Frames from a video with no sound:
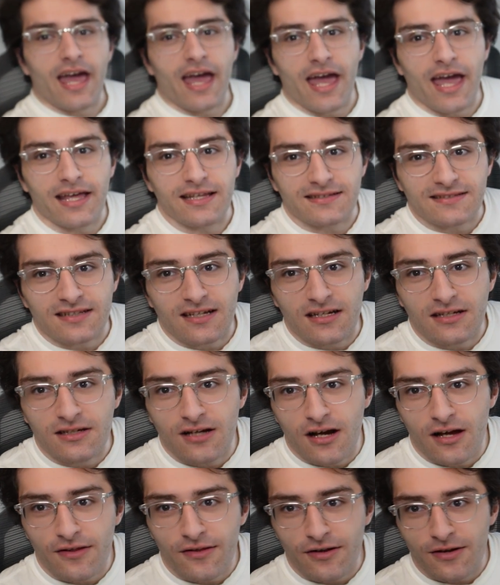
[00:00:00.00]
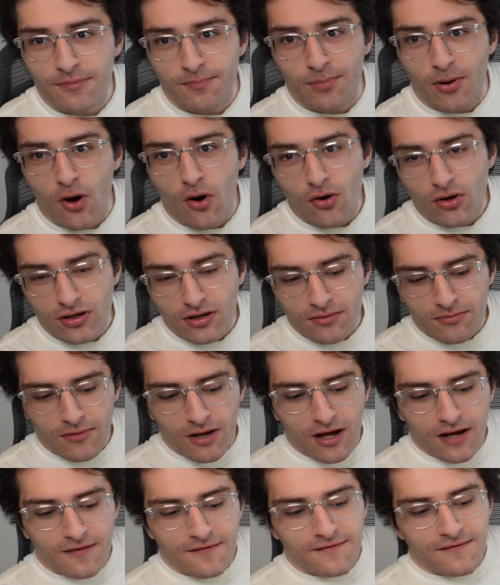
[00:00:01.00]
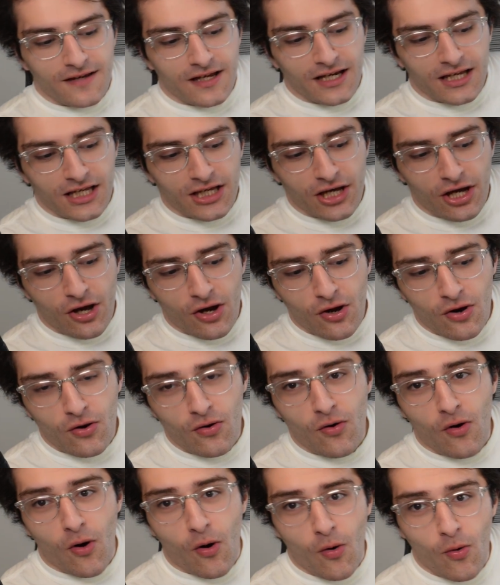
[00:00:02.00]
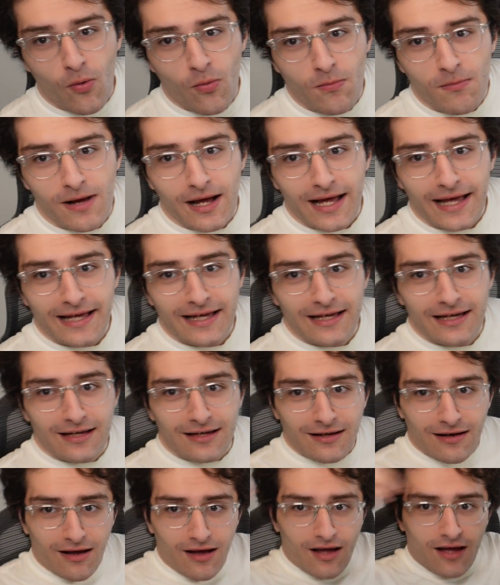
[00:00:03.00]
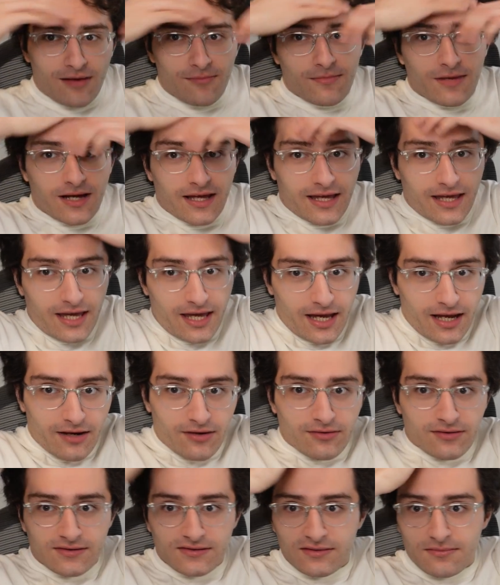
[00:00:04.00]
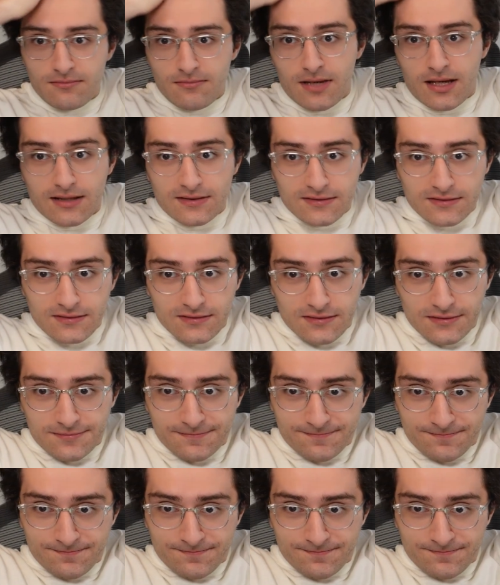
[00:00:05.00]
It's another Pokemon video. Oh my god, my hair is a mess.